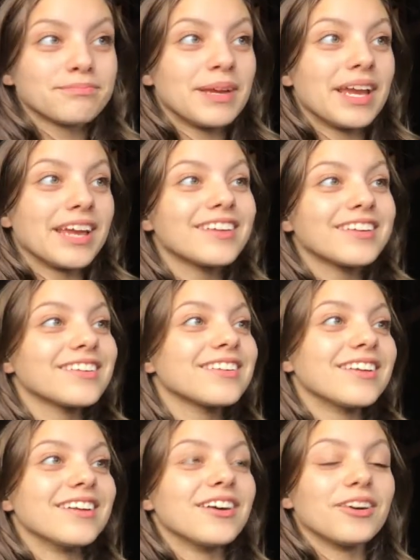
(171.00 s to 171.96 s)
pink
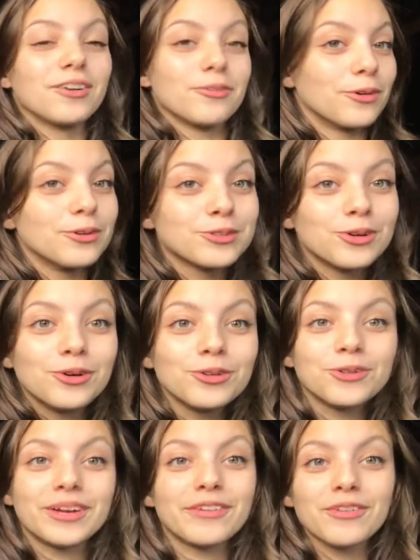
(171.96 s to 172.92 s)
or rose gold,
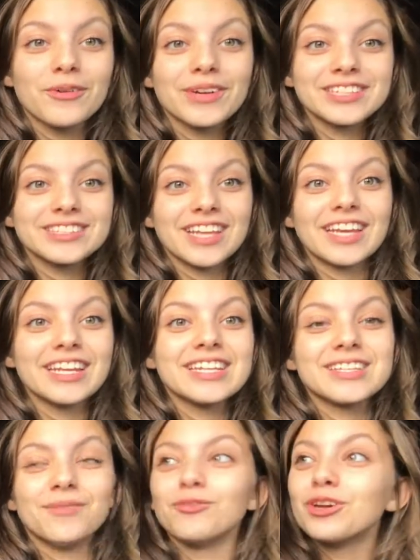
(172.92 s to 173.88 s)
whatever you want to say it
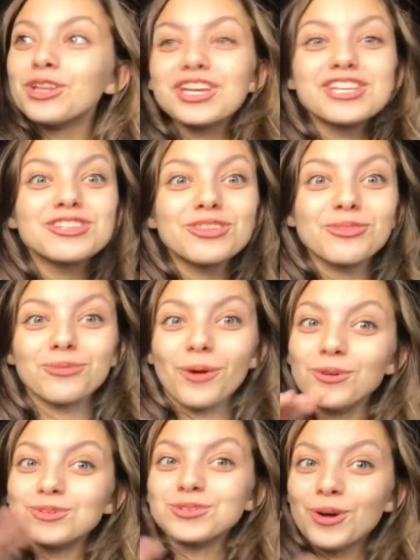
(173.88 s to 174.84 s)
is. I'm really into the
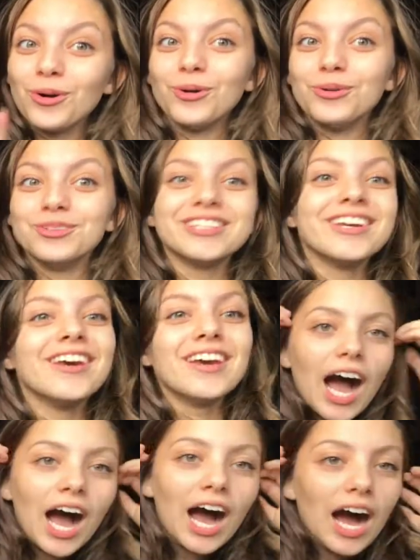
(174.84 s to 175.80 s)
rose gold.
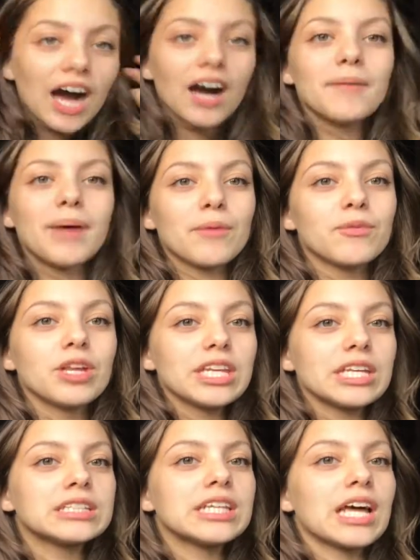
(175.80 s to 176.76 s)
I'm
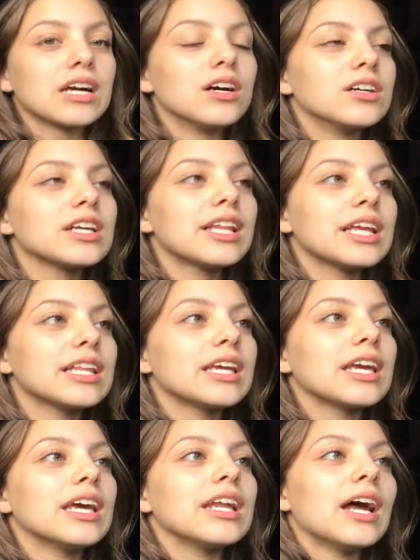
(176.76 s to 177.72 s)
really into that color
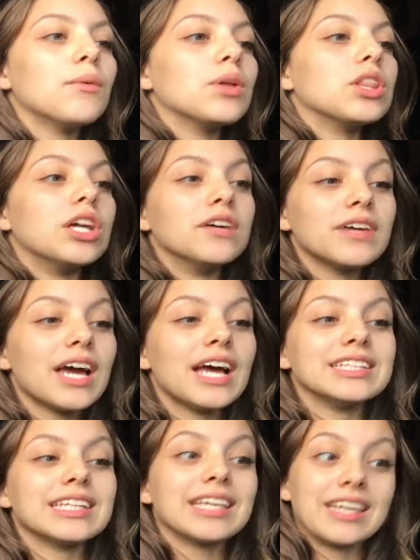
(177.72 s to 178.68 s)
lately, and I would love it
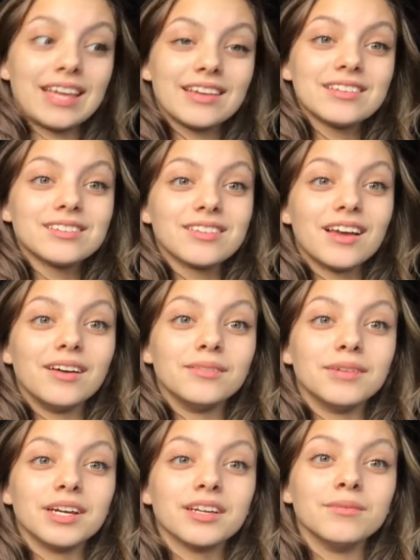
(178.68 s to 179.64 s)
as a case
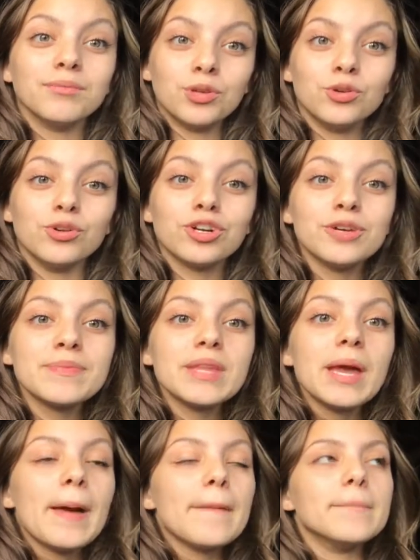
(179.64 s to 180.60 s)
on my computer.
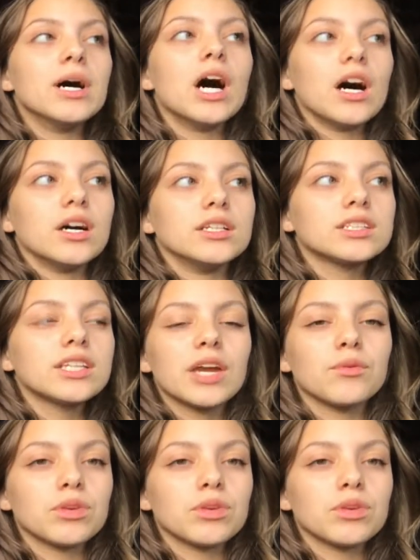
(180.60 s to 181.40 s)
But honestly, I